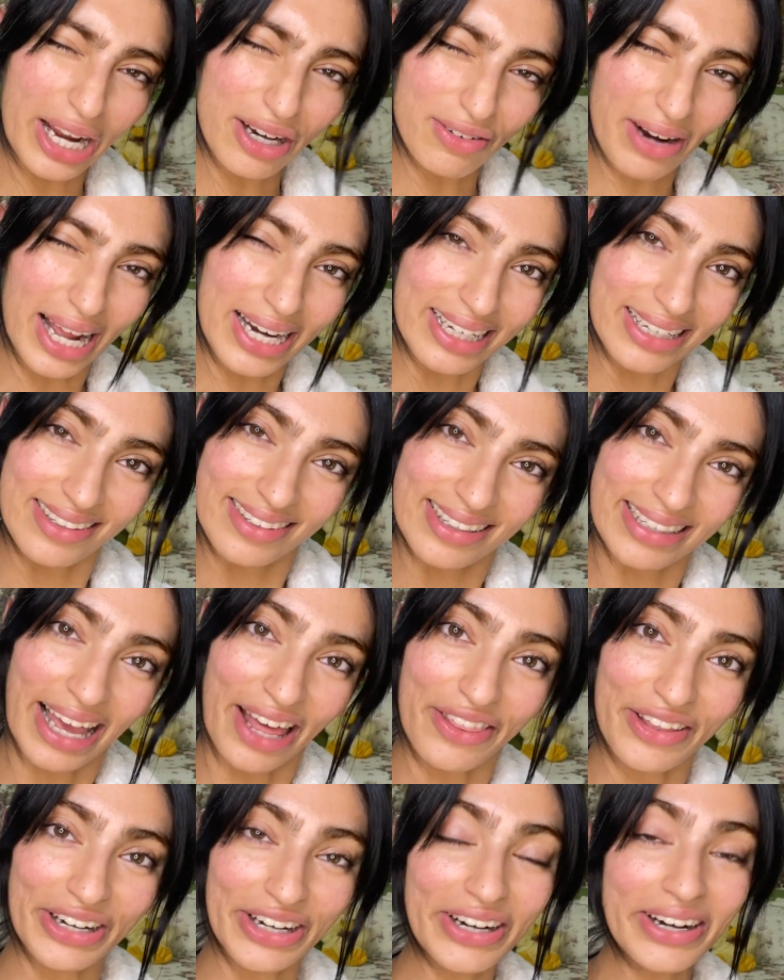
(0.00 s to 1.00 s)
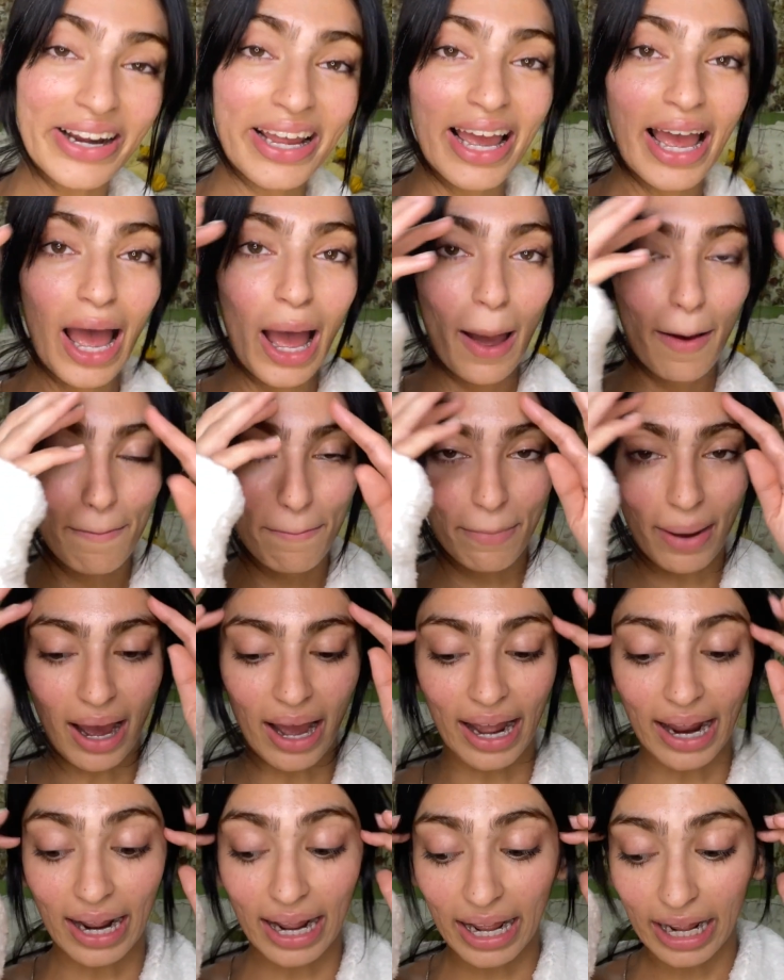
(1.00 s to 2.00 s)
ready together
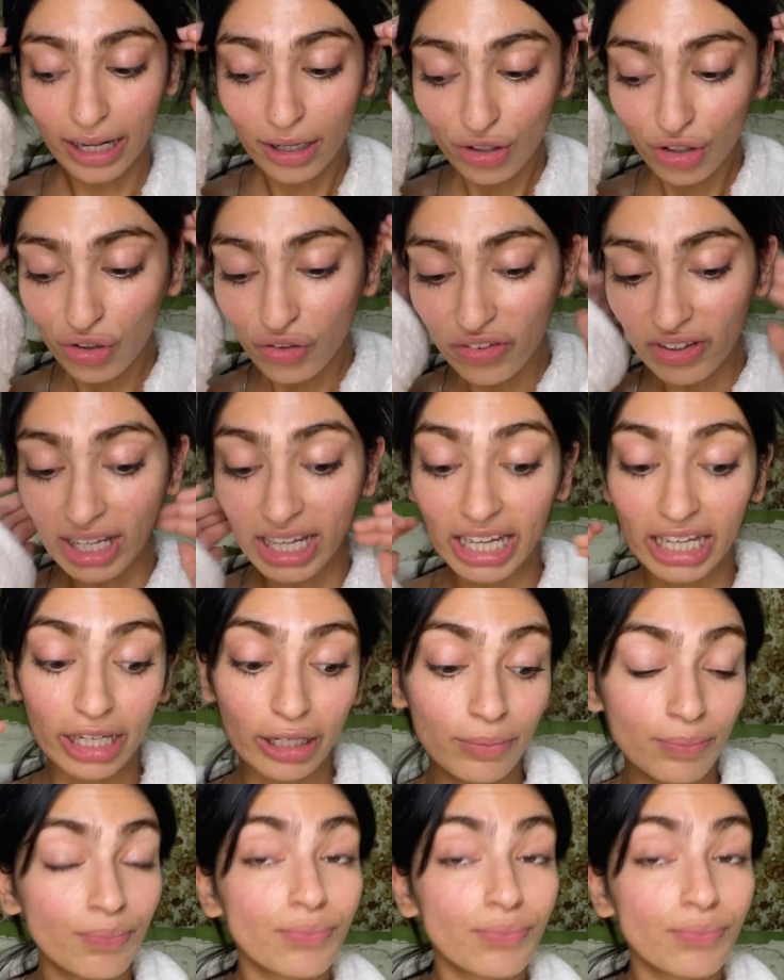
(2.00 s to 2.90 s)
by using